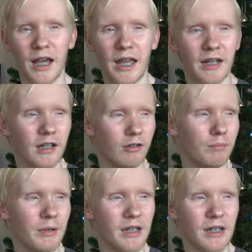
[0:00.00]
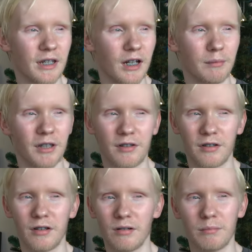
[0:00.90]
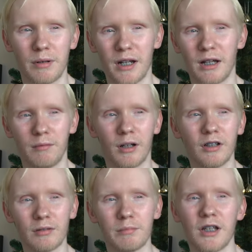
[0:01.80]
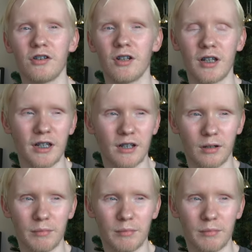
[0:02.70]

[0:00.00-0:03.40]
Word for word: and it'll be coming soon but I wanted to mention it here